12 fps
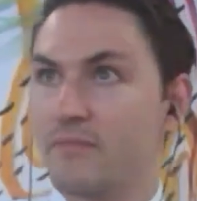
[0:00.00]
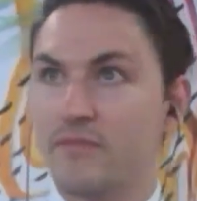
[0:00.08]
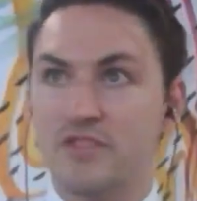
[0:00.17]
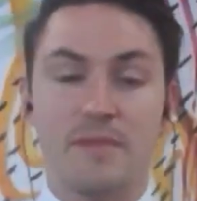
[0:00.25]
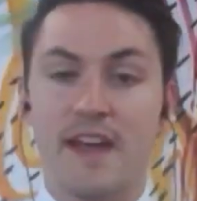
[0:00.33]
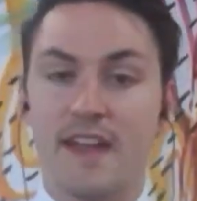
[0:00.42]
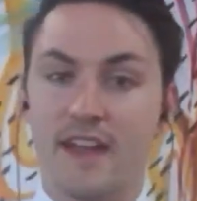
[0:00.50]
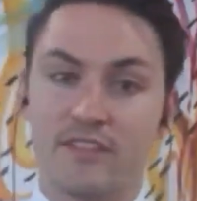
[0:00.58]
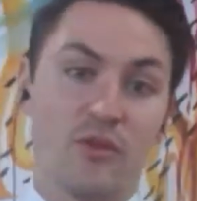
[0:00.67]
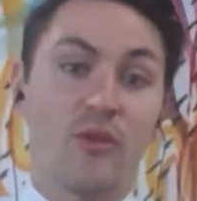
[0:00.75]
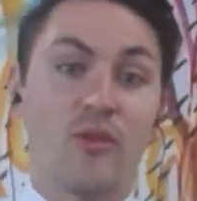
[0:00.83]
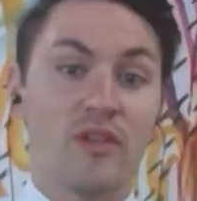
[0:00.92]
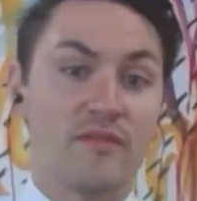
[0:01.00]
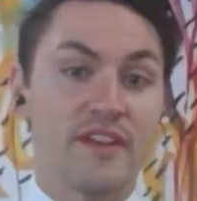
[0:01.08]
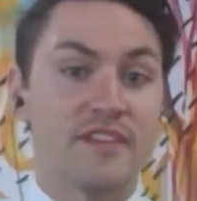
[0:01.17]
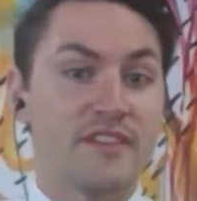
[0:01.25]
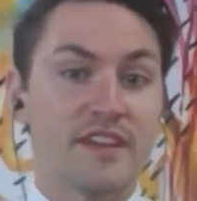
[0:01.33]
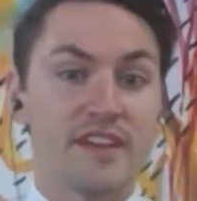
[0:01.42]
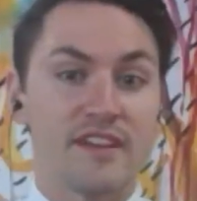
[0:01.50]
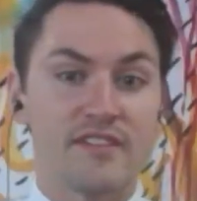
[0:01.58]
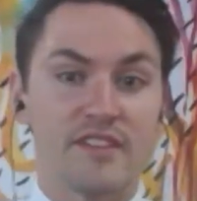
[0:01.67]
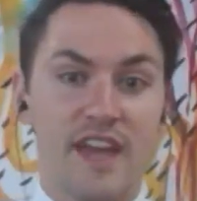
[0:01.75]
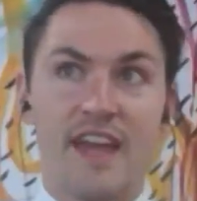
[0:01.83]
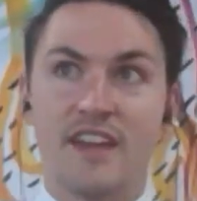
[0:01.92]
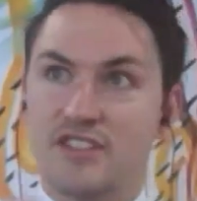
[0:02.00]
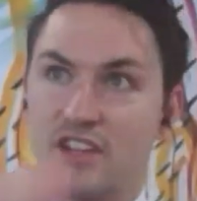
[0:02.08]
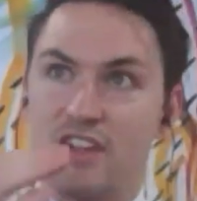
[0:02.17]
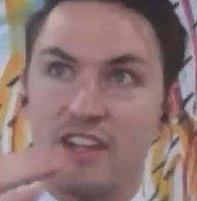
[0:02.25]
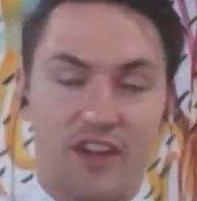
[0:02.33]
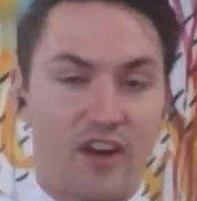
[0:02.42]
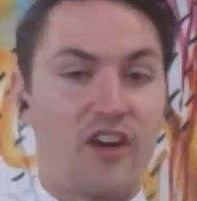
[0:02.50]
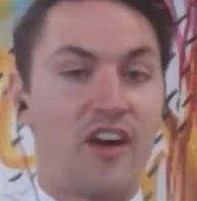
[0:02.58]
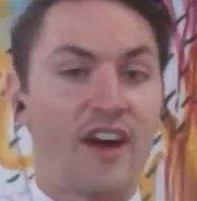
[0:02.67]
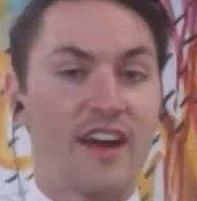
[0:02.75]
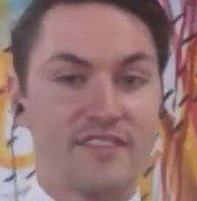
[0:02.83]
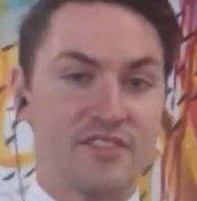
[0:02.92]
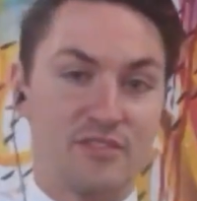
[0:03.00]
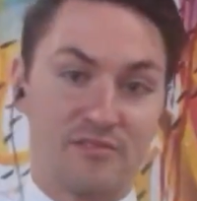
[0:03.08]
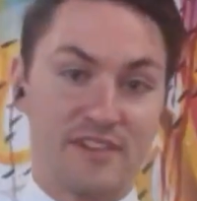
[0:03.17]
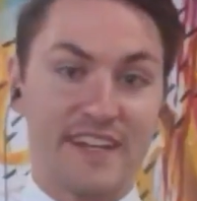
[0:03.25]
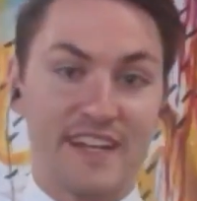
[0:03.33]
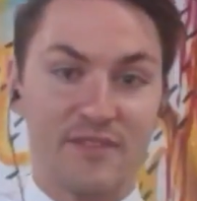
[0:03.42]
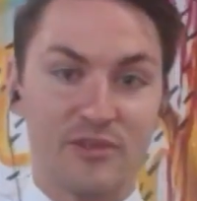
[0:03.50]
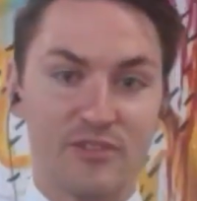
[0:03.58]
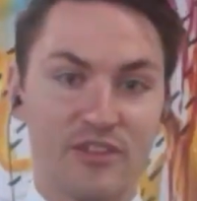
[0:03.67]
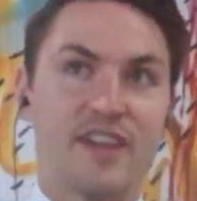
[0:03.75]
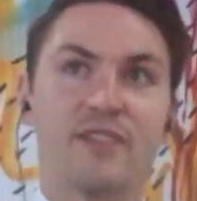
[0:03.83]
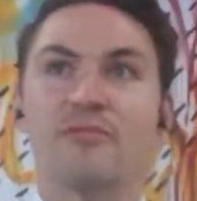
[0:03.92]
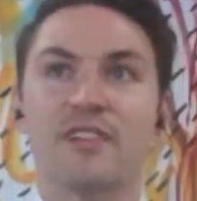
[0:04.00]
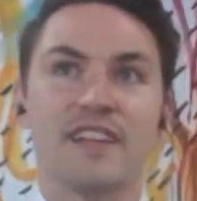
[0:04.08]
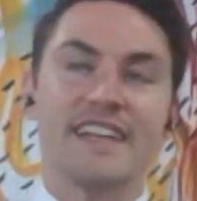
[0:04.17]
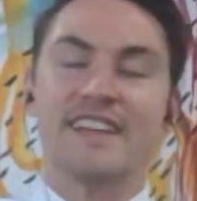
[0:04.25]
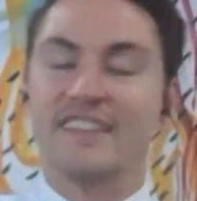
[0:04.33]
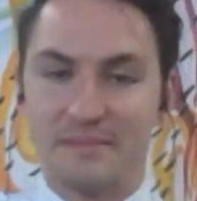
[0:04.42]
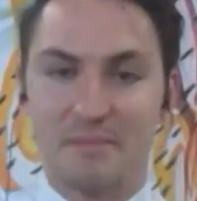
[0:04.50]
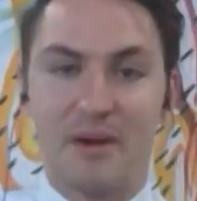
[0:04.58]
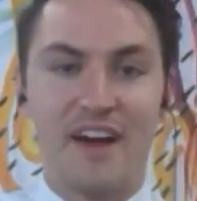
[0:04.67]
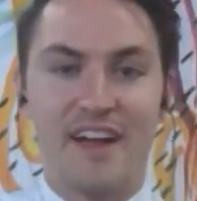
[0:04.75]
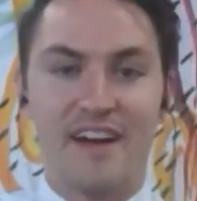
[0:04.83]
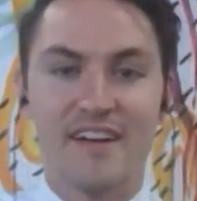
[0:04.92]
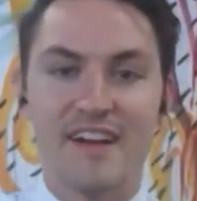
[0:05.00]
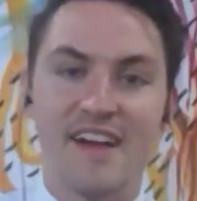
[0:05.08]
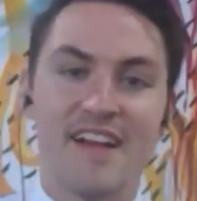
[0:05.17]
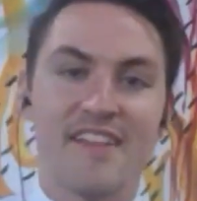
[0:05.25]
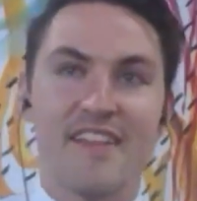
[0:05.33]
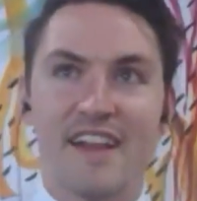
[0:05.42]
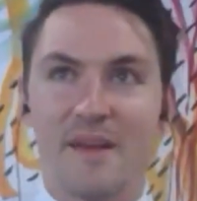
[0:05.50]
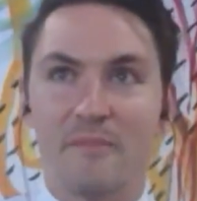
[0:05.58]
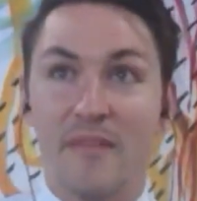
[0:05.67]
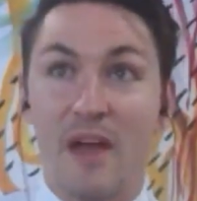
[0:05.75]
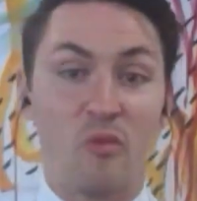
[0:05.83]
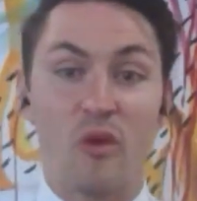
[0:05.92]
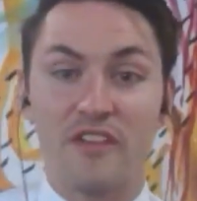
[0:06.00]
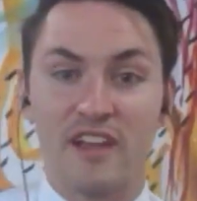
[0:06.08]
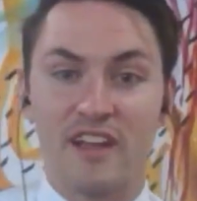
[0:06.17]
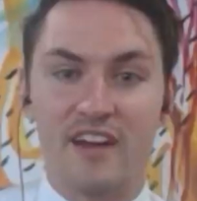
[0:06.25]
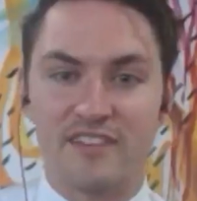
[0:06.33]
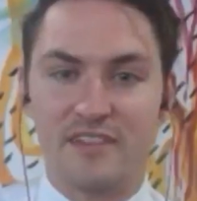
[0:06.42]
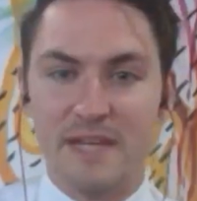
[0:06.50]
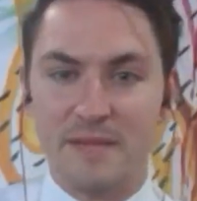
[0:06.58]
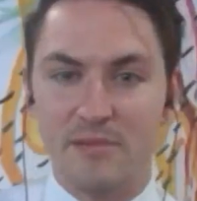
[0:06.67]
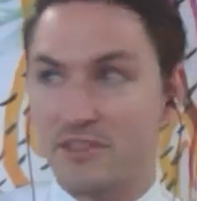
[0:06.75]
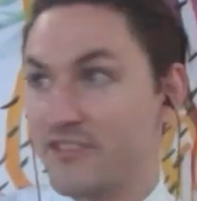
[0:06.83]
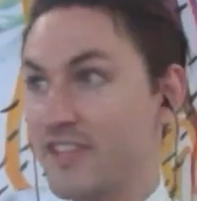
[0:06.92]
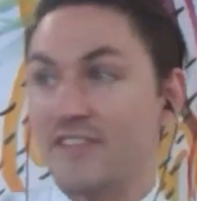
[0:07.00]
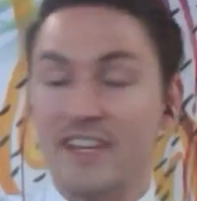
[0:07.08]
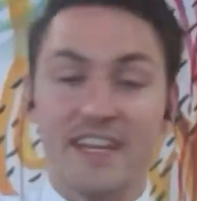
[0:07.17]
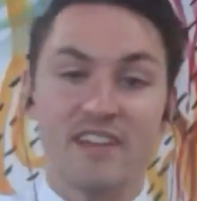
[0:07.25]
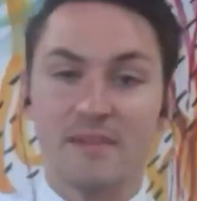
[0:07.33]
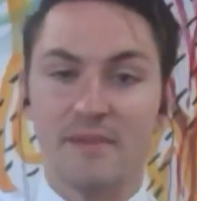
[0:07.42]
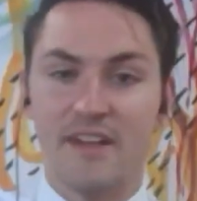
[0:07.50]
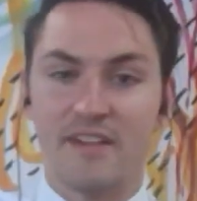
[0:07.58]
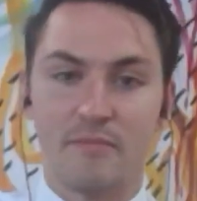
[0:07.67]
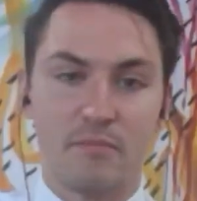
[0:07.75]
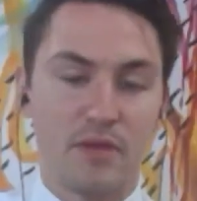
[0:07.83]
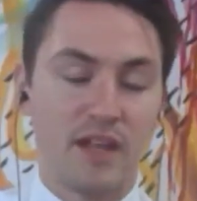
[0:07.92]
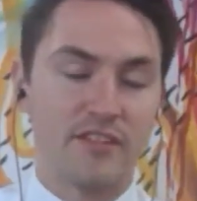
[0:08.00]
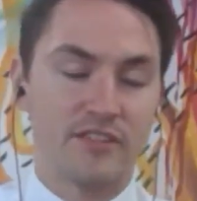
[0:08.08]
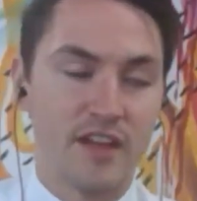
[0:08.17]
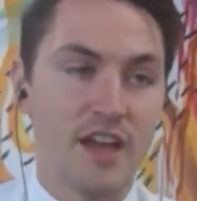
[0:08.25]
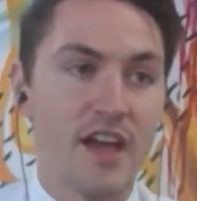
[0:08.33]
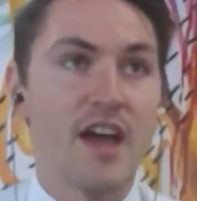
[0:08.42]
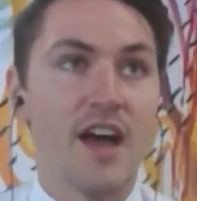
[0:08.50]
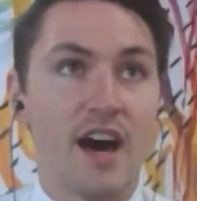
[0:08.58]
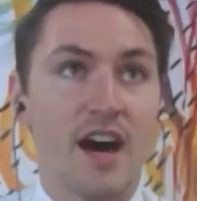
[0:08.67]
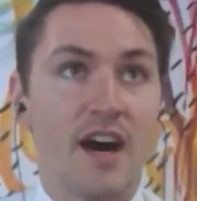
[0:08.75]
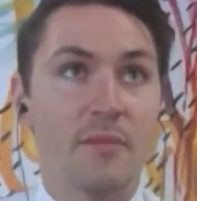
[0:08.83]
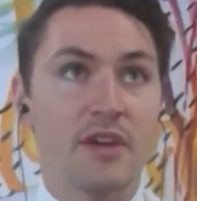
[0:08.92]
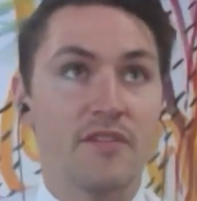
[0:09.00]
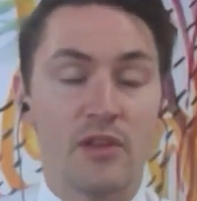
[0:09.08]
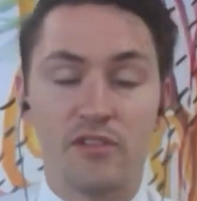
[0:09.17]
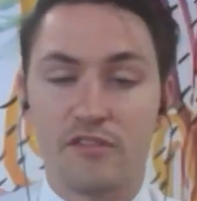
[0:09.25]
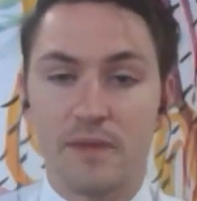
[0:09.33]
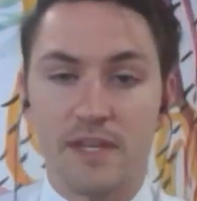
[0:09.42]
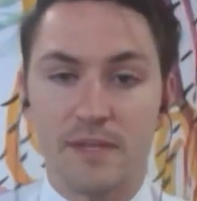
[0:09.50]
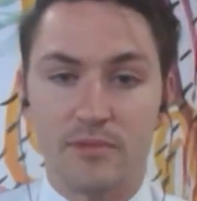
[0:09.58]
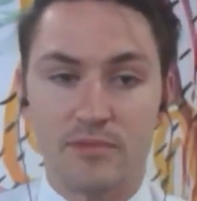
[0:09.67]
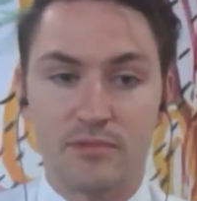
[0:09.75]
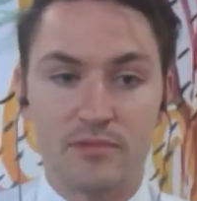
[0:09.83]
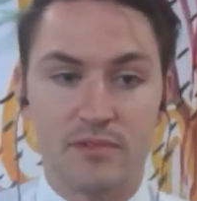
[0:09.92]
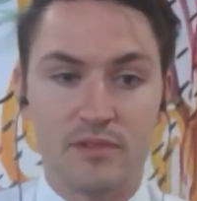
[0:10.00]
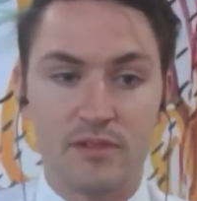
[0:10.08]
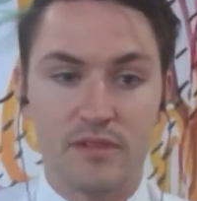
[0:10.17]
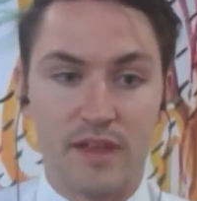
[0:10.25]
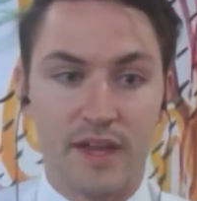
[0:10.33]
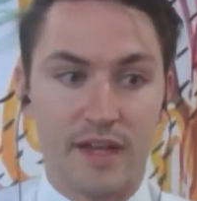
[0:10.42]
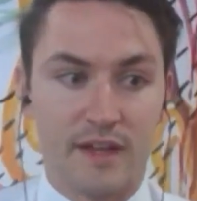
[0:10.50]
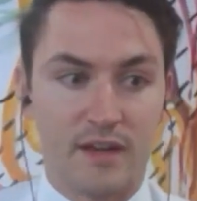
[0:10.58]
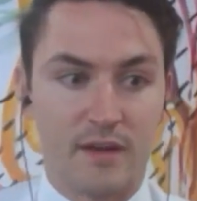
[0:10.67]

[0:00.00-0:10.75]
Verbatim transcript: Japan has all of these things, and to the highest degree and level, so it can really inspire that wanderlust in people, just even hearing about it. Plus, you have a lot of people that